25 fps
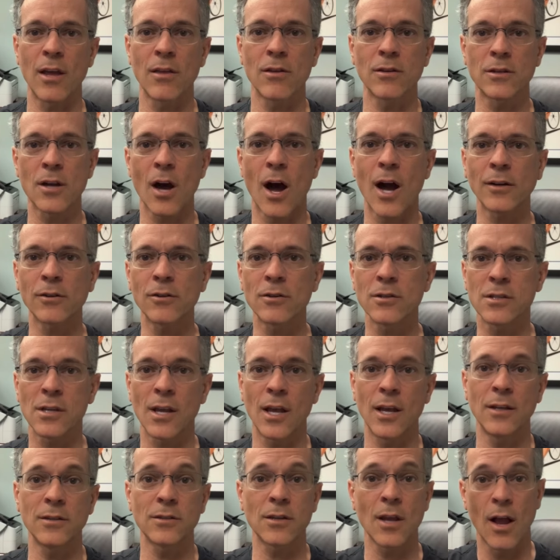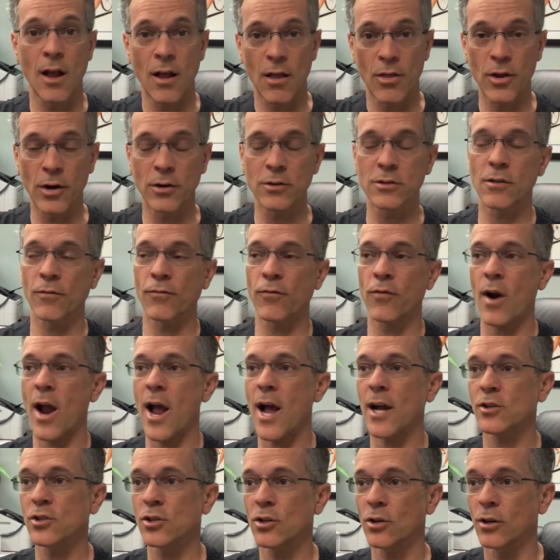the doctor says, there's a
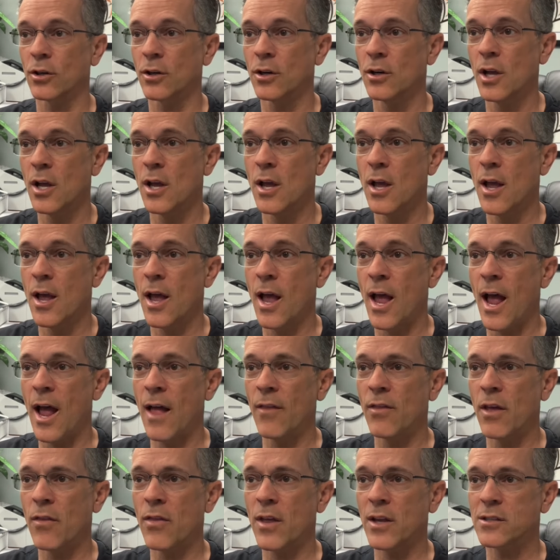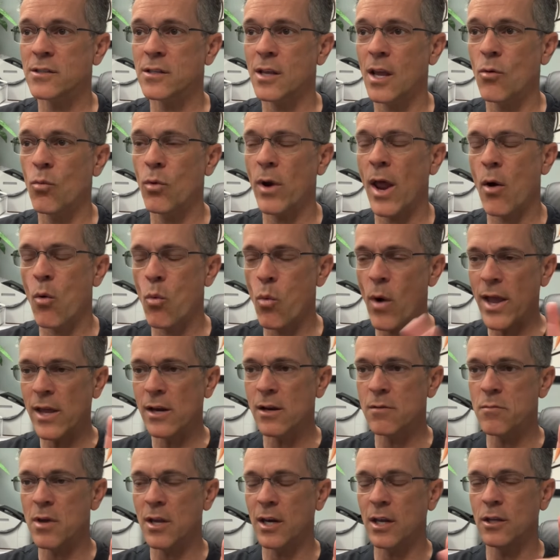fracture. And then they say, well, now wait
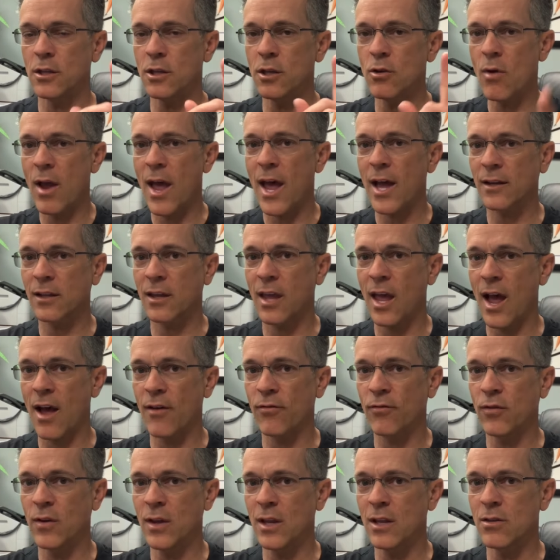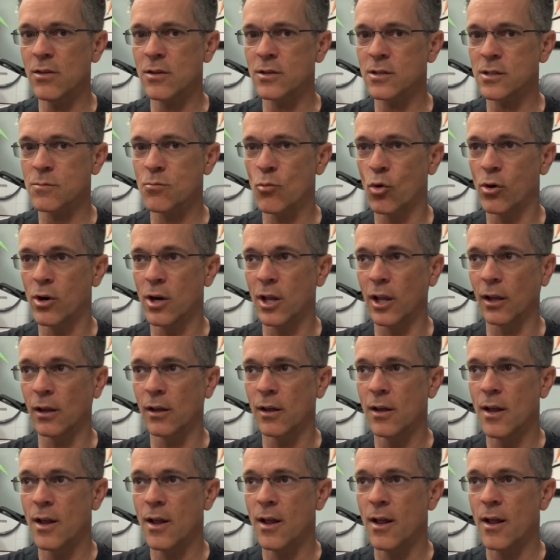a minute, you had caffeine this morning.
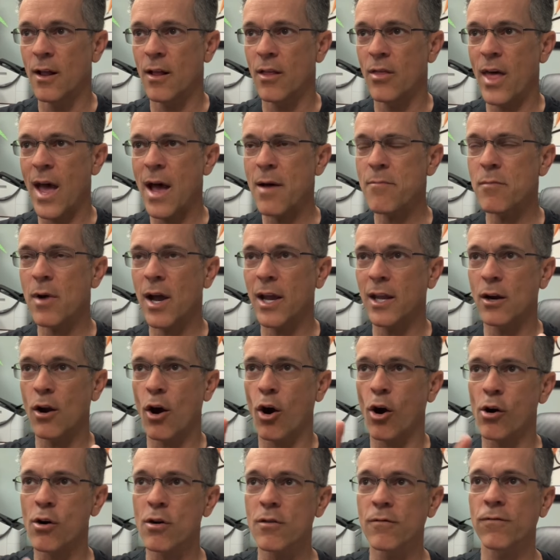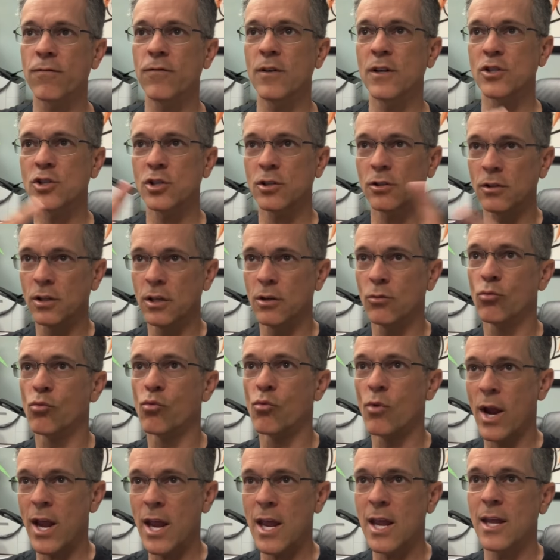That might artificially
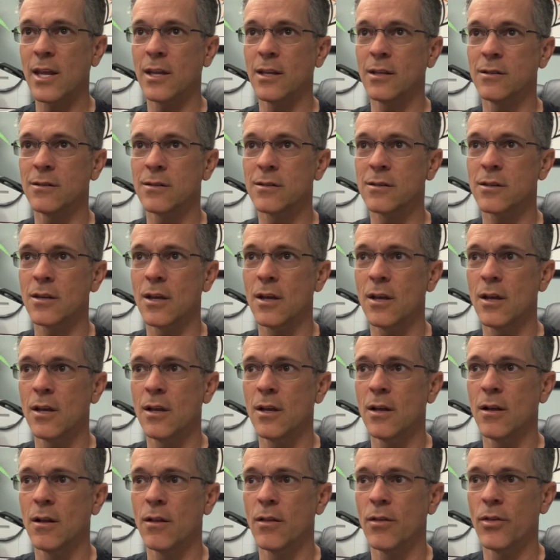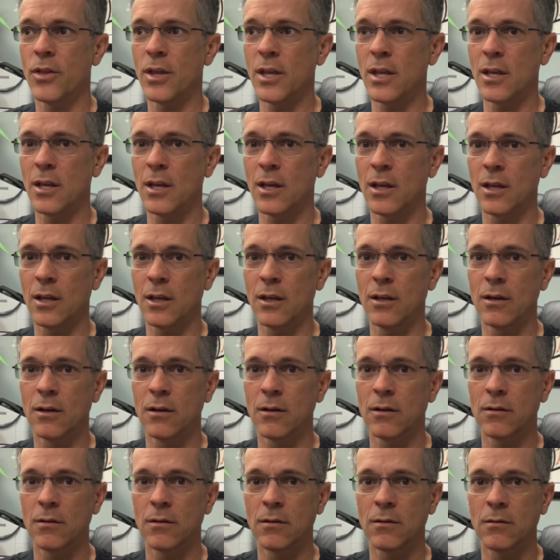raise the
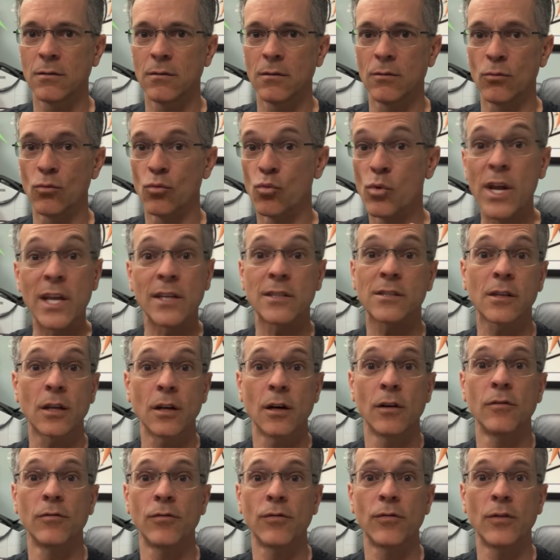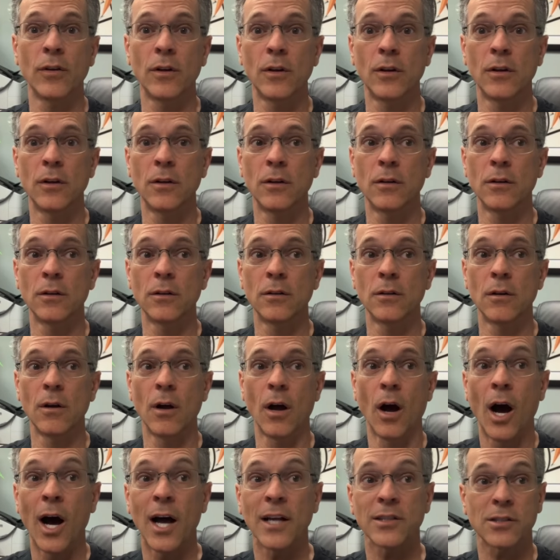risk of
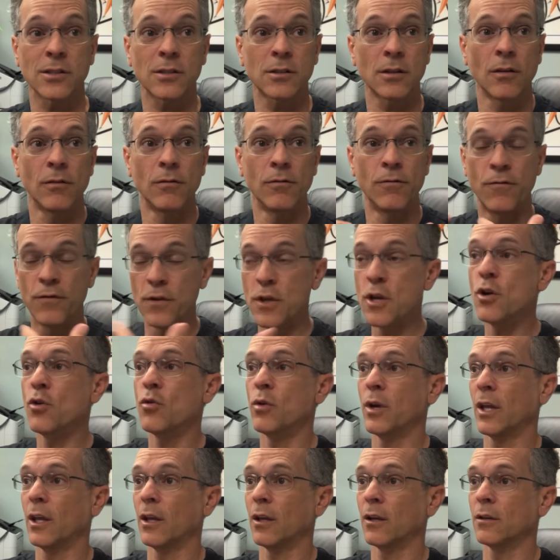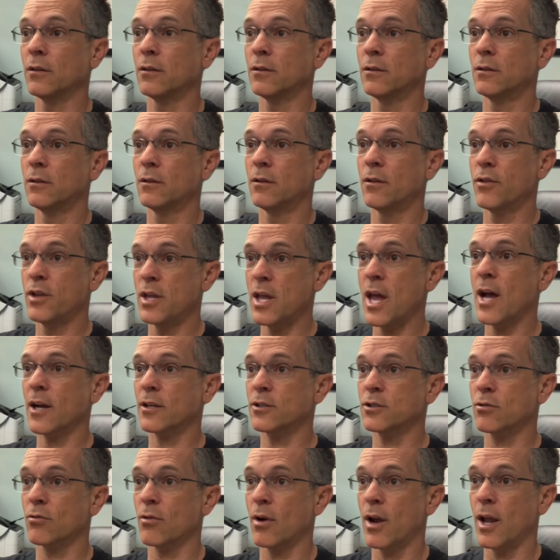us viewing the
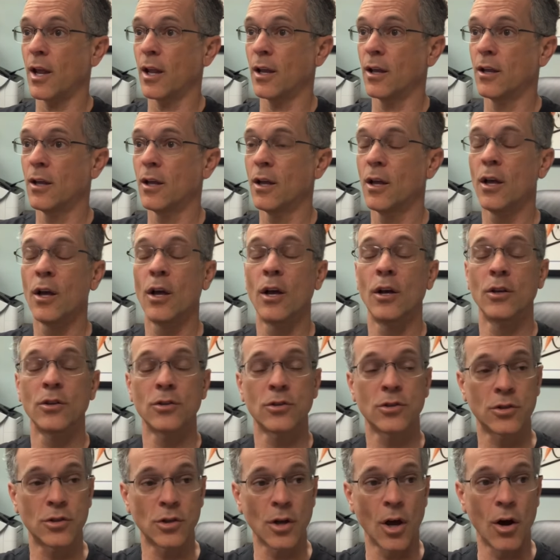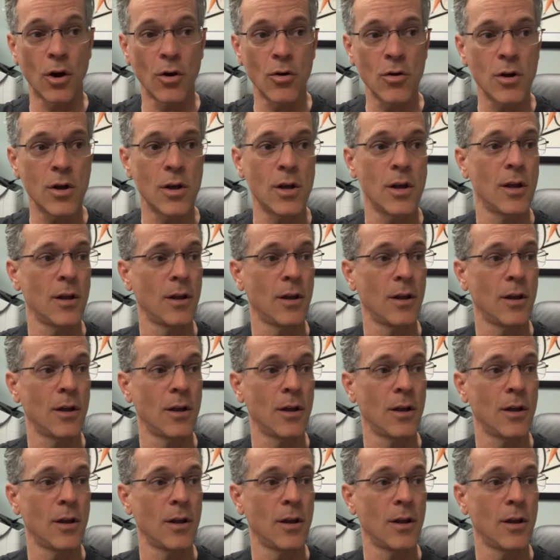x-ray. So